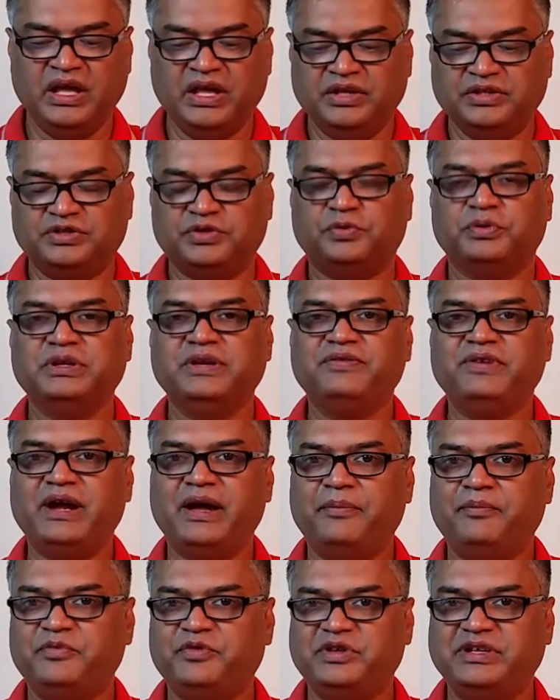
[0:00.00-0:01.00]
So whenever
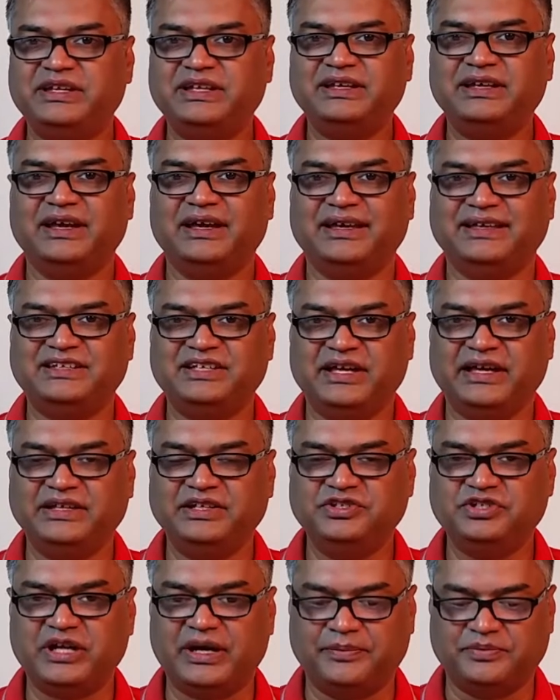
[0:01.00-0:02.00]
I'm reading
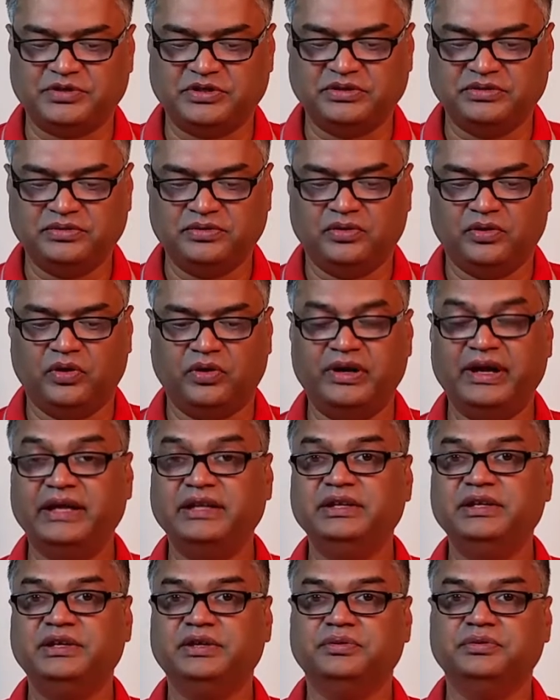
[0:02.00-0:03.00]
any chapter or
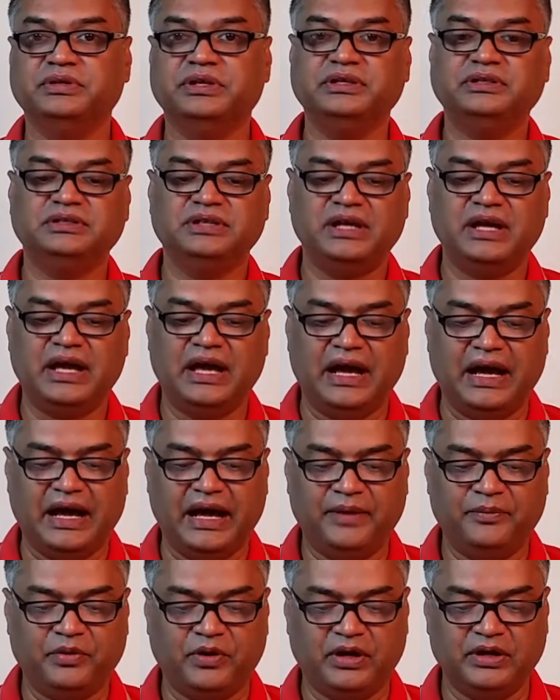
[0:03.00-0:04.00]
any unit,
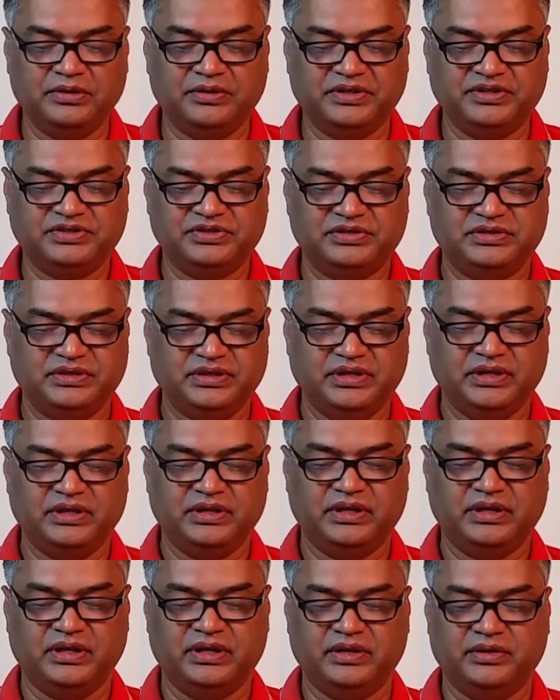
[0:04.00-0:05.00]
I'm always
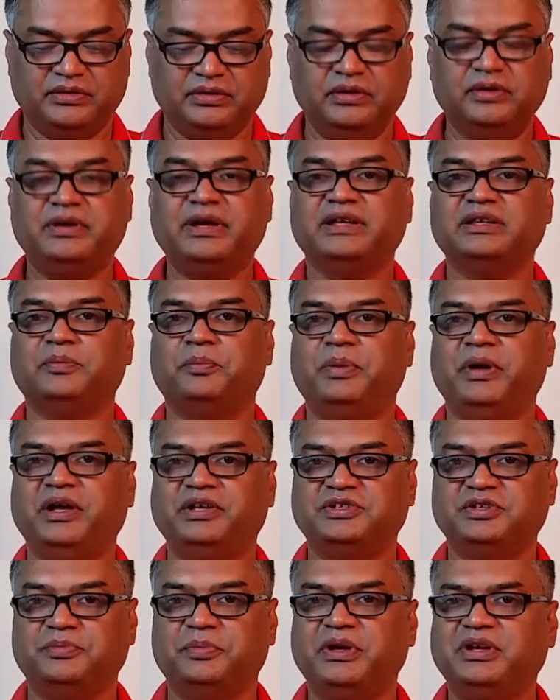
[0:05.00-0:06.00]
looking at the
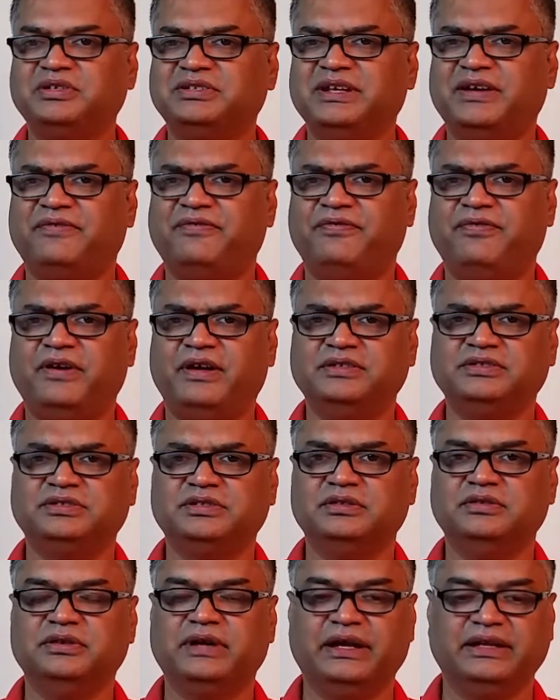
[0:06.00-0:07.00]
picture because they're fun
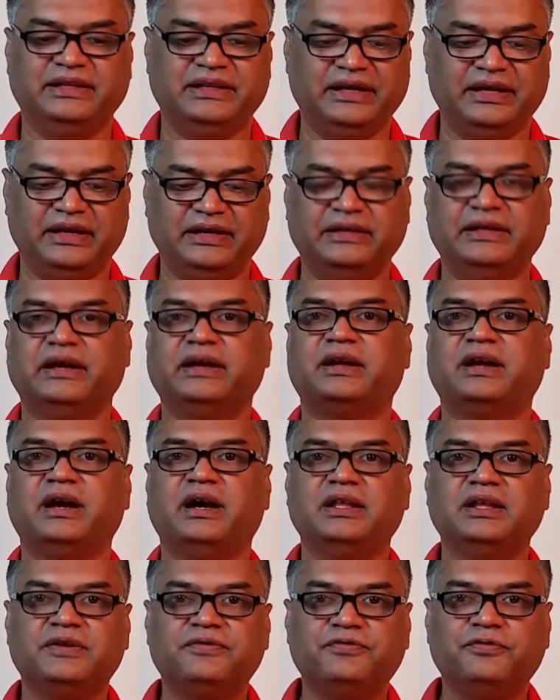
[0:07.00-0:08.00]
to look at. They're
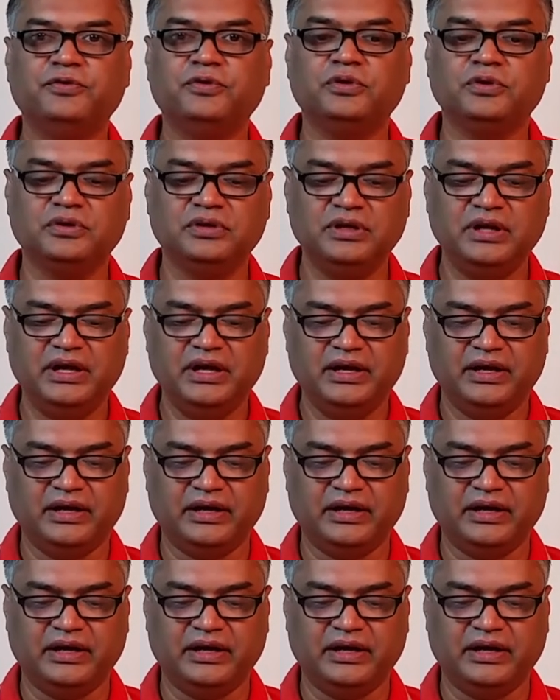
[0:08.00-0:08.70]
colorful.